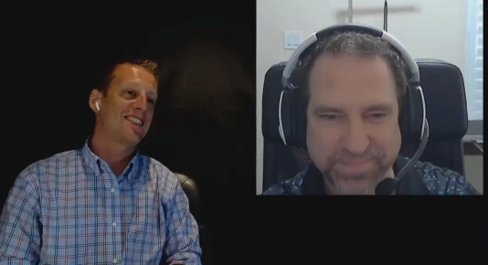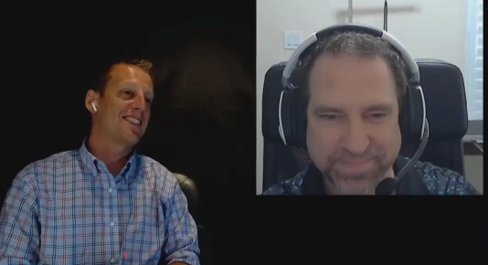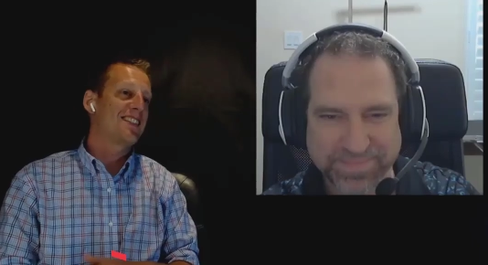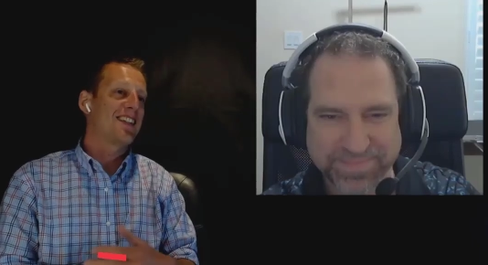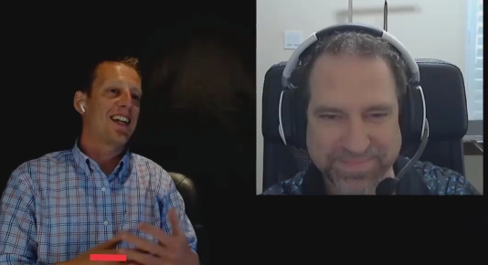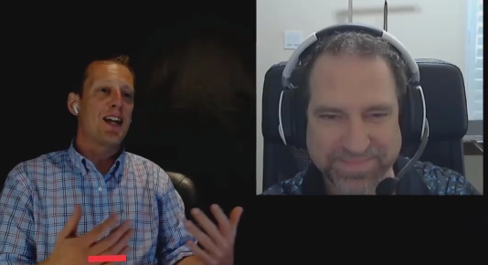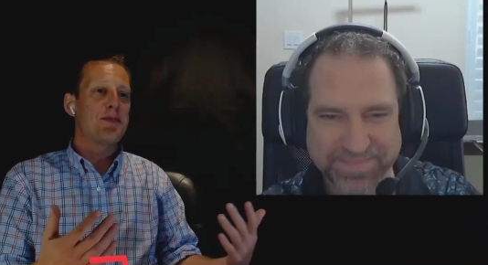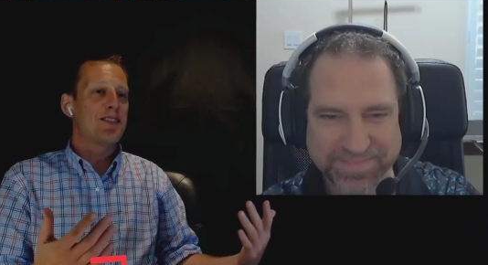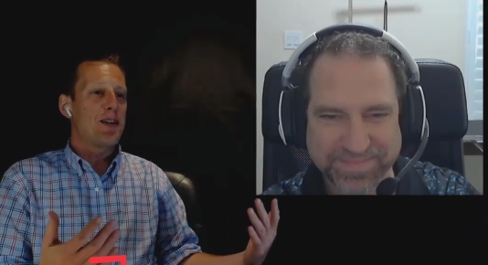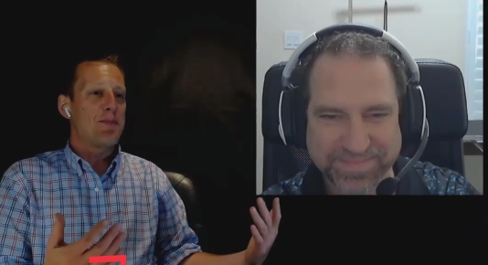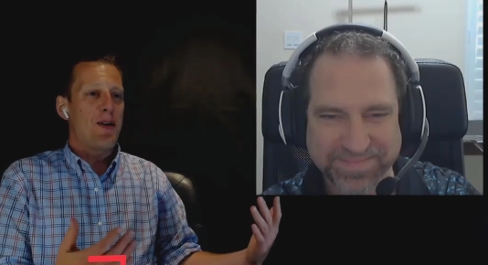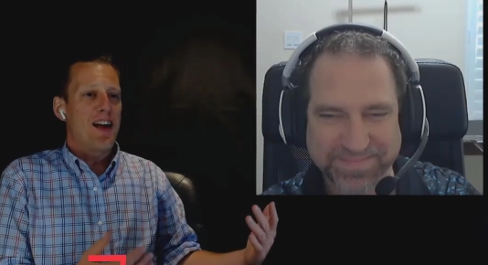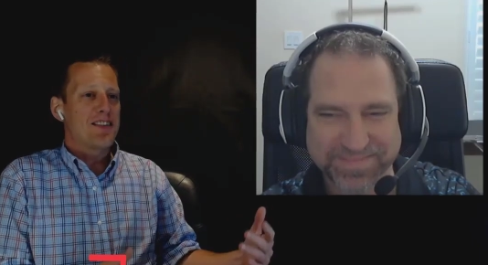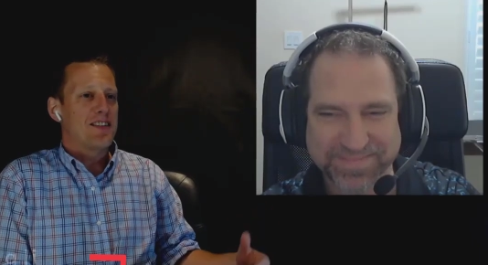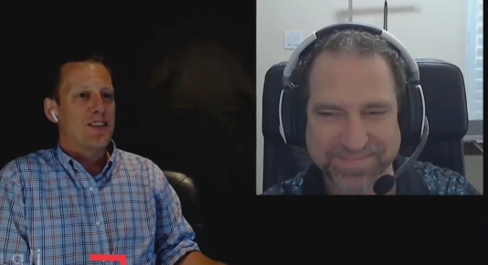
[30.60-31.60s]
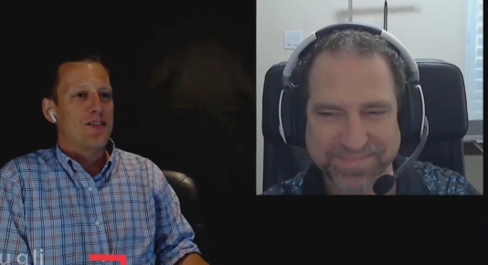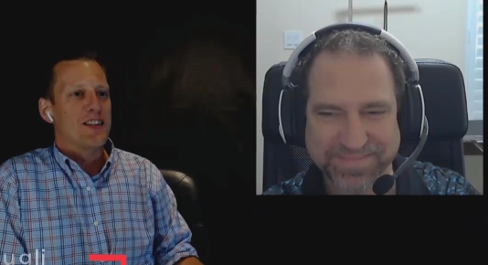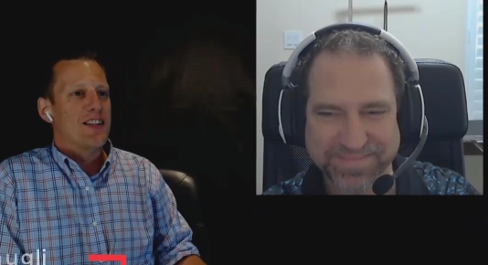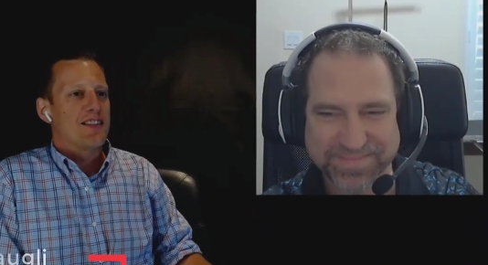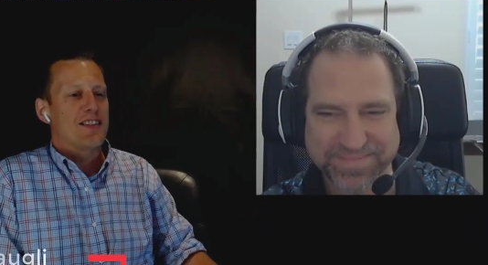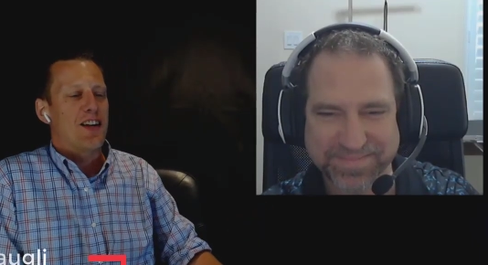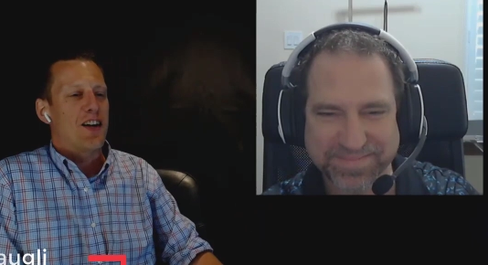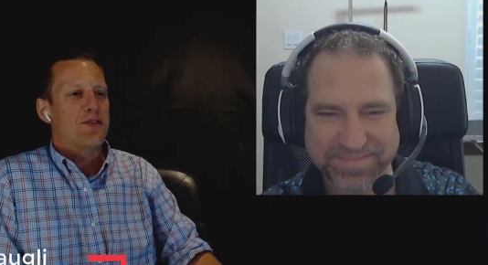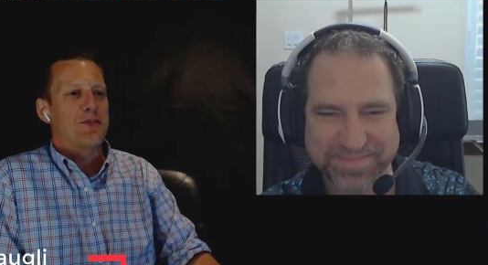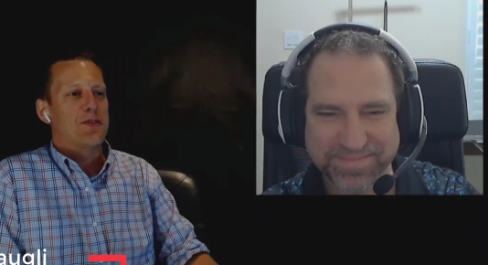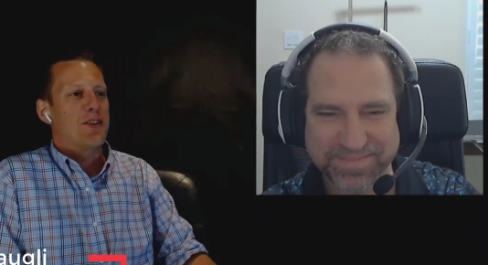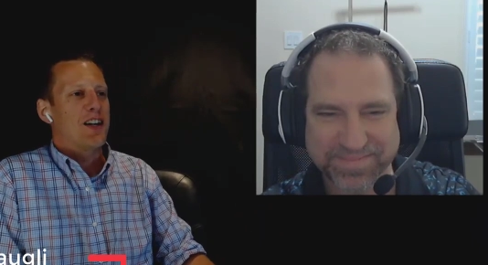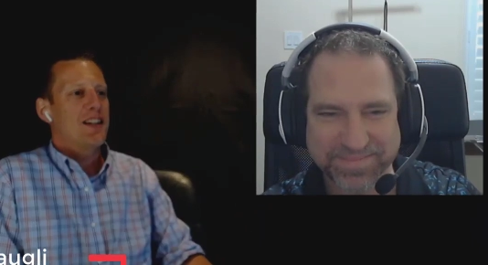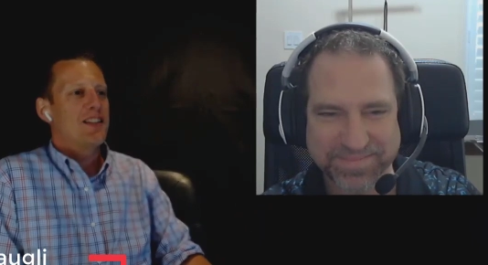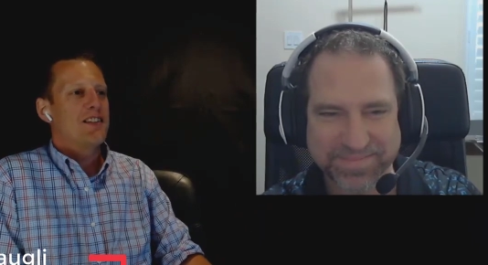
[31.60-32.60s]
Speaker 1: got to stay positive in this stuff,
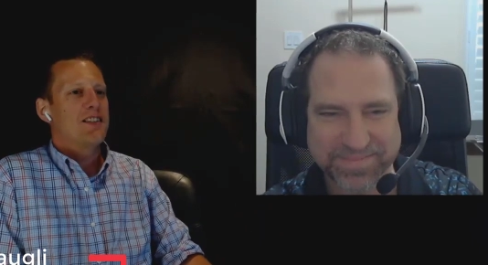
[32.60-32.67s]
right?